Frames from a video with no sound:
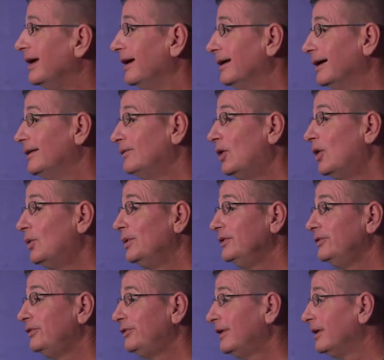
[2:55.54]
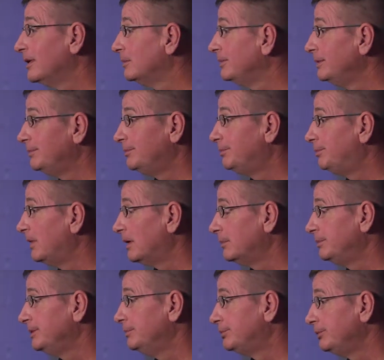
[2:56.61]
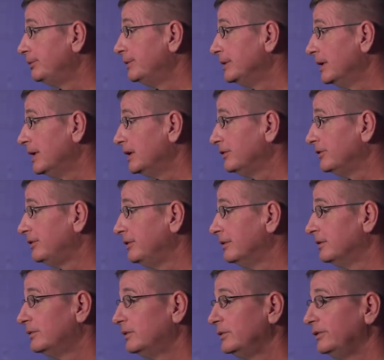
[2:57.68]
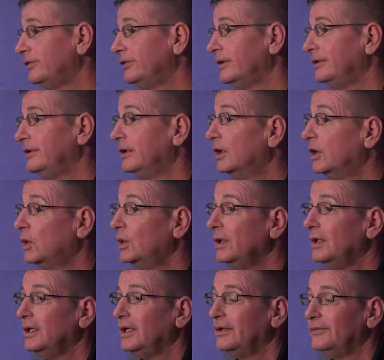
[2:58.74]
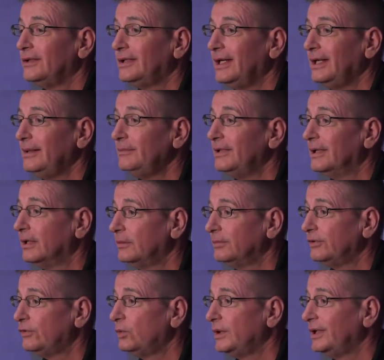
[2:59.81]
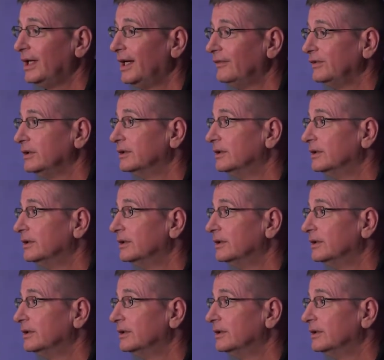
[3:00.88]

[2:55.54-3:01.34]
And I've always said, I'll be brutally honest here, I've always said, if it came down between having a